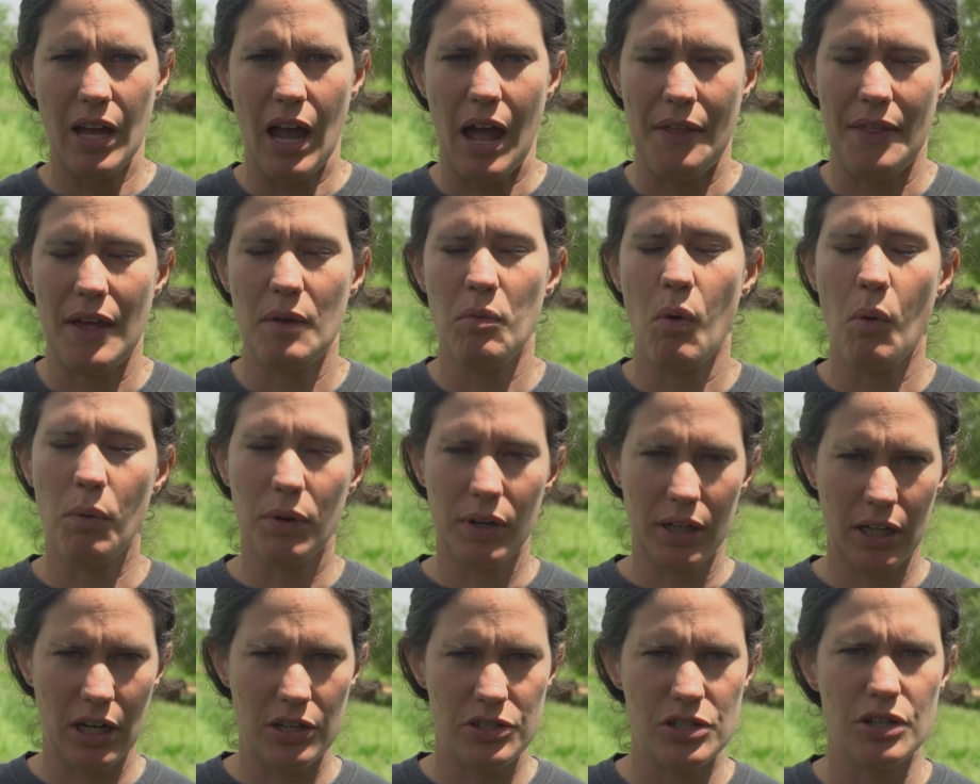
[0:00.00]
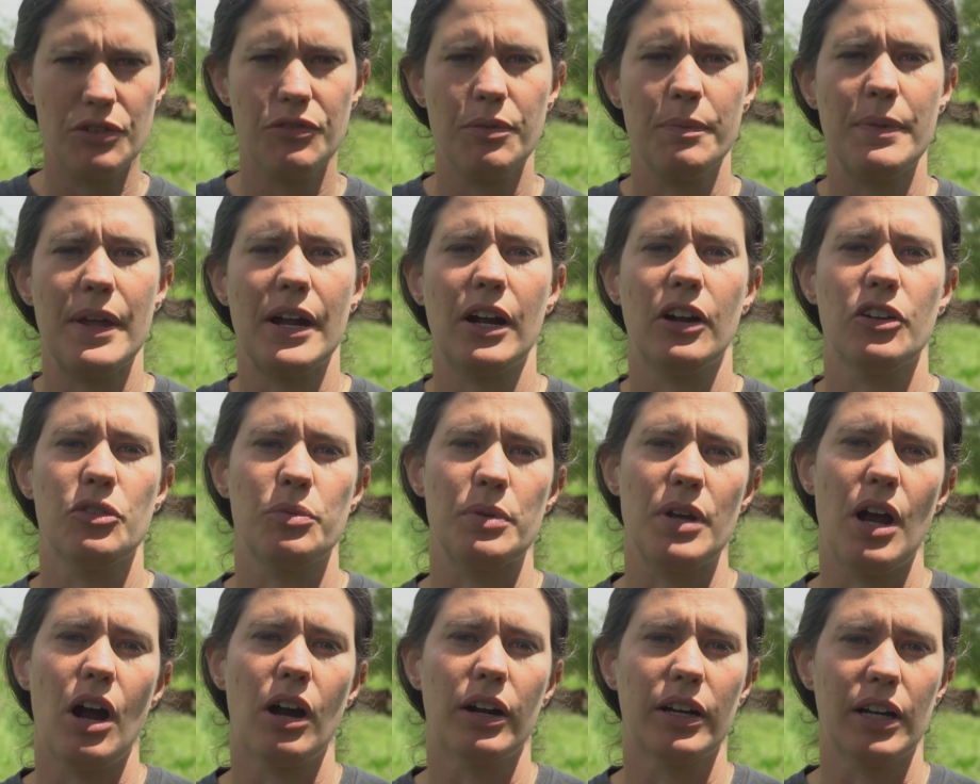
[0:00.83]
And then what we're going to do from there is
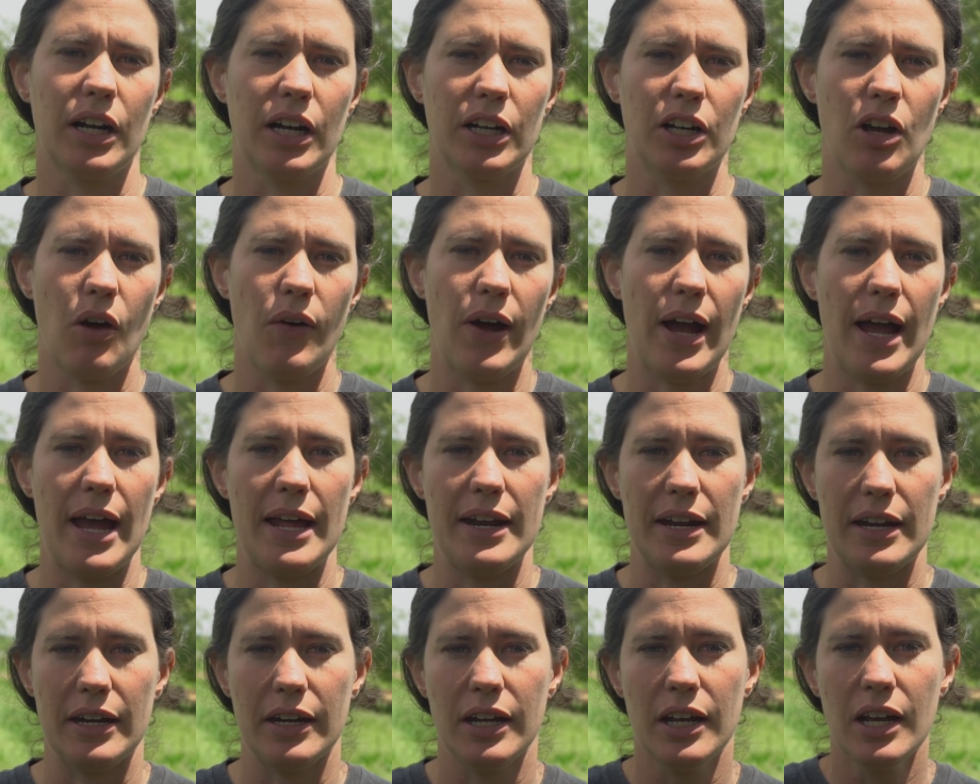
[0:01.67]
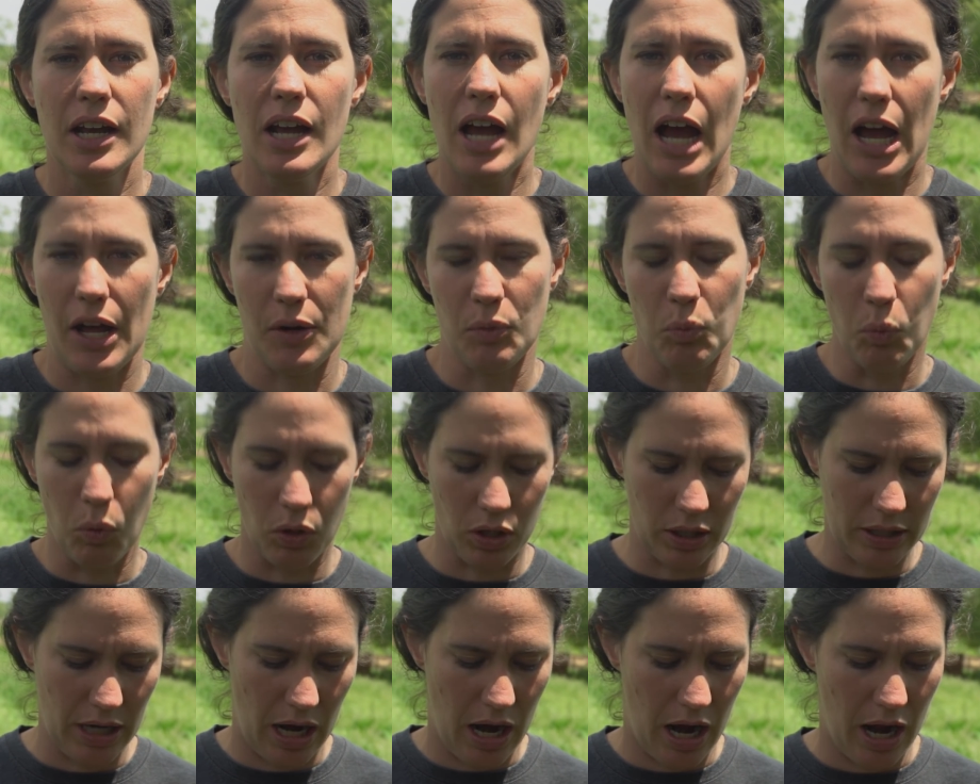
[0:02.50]
we are going to go ahead and
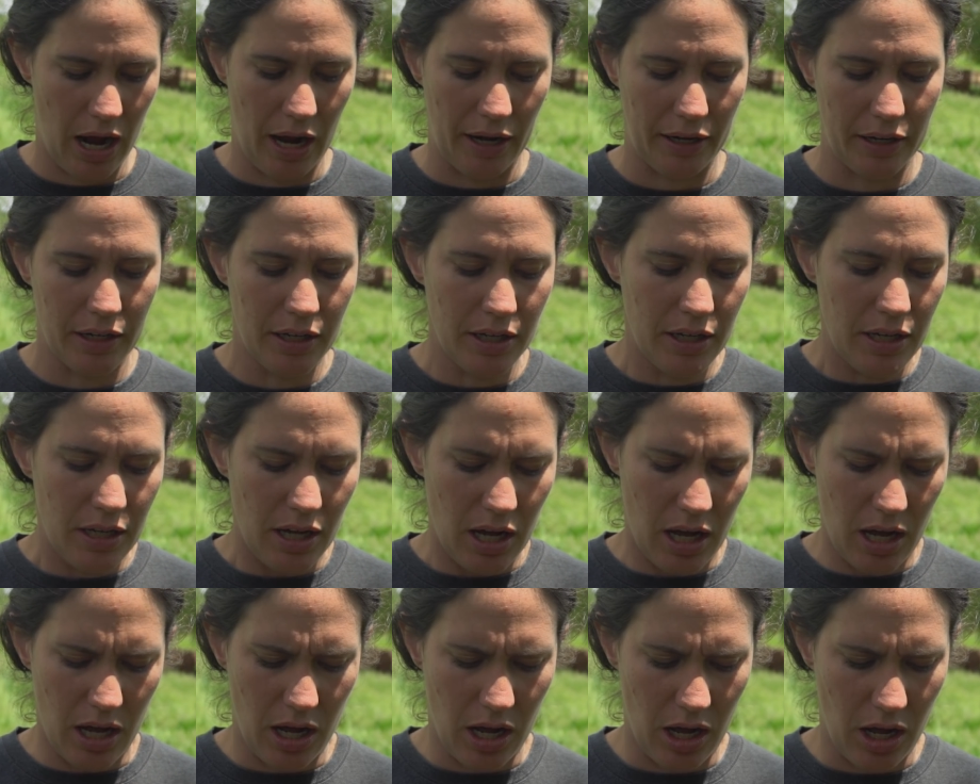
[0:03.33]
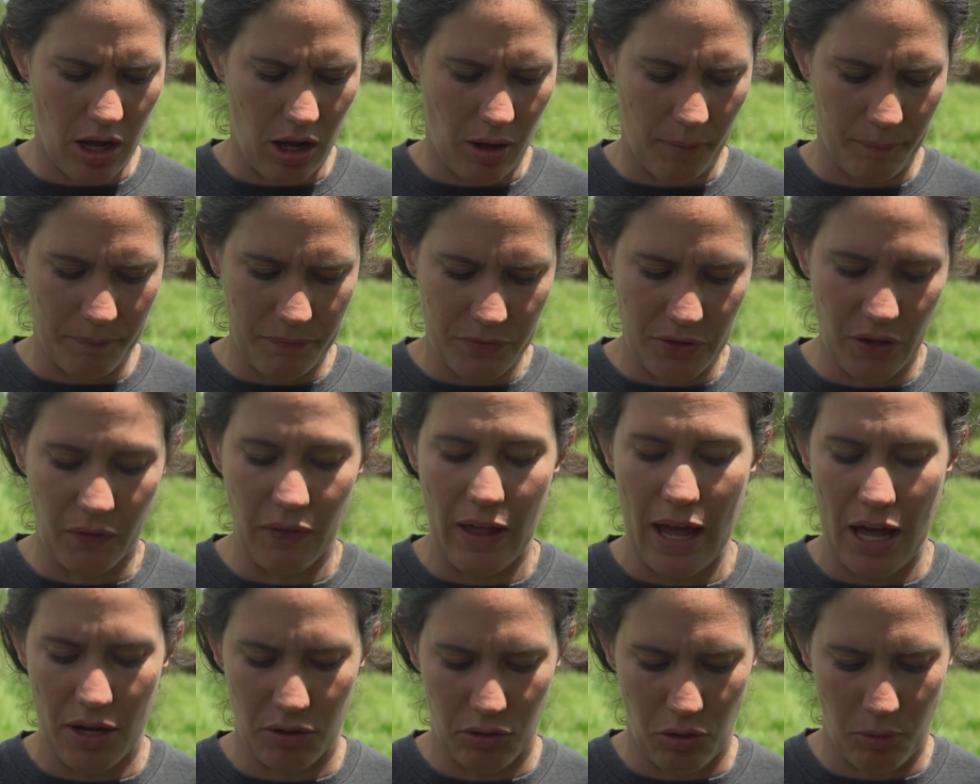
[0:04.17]
work on the
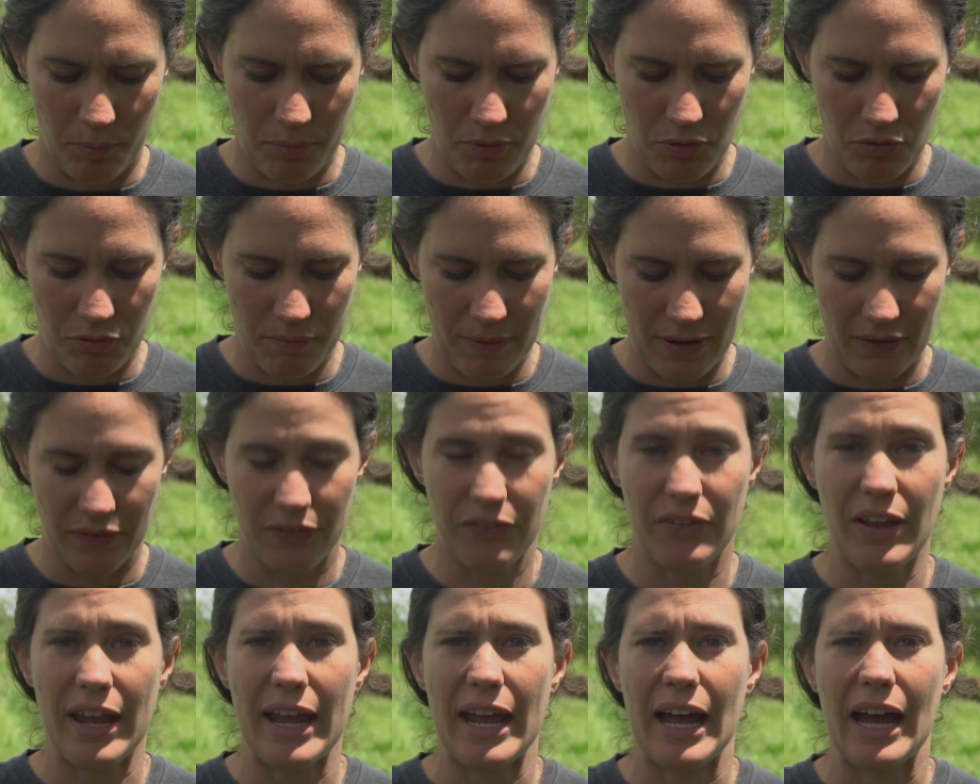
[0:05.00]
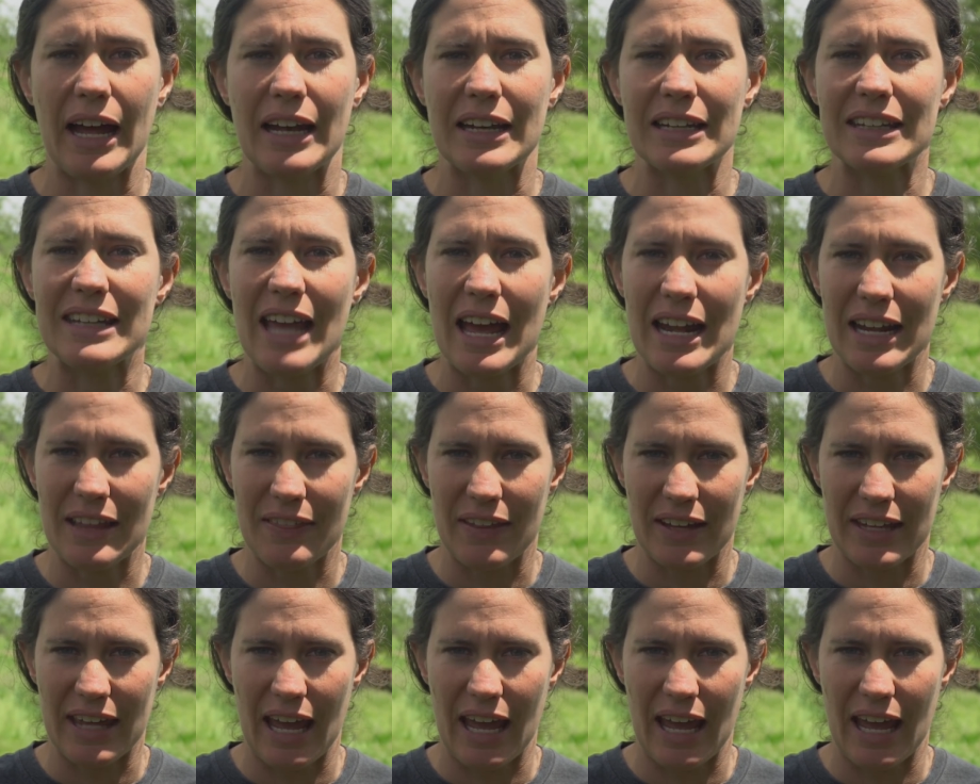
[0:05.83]
lateral movements and getting the